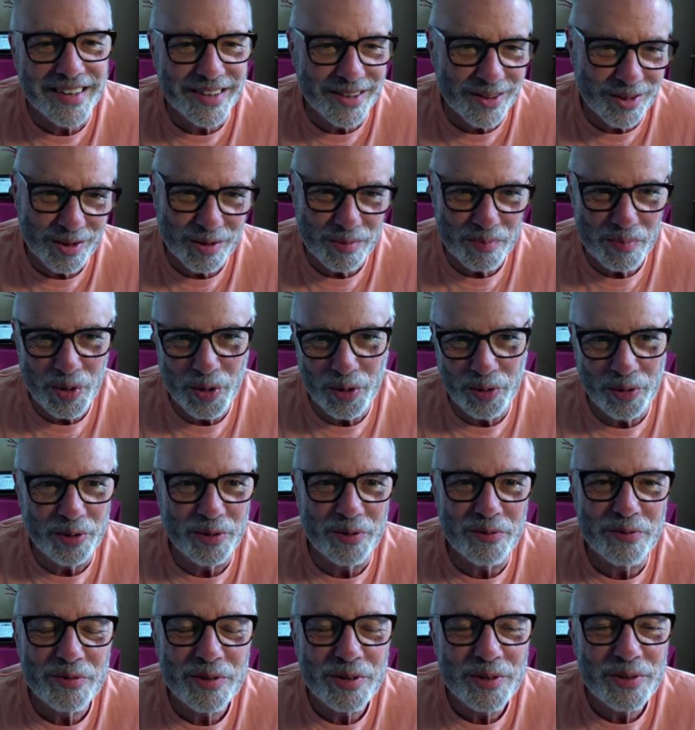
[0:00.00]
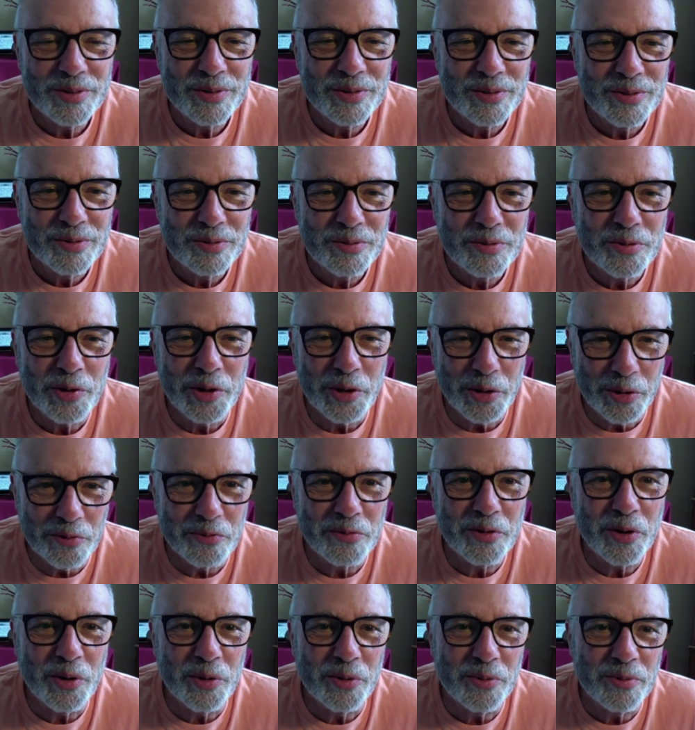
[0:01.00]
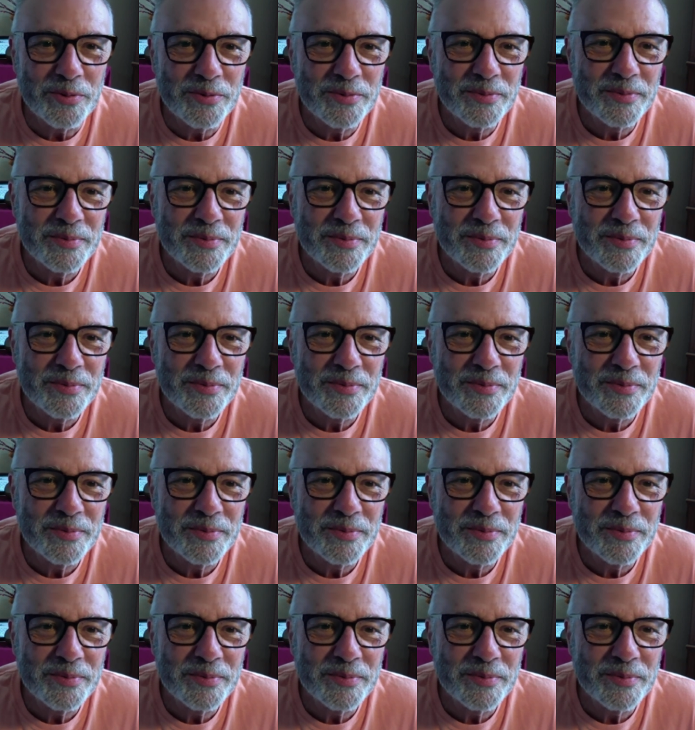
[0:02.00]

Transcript: is the motive for your vote,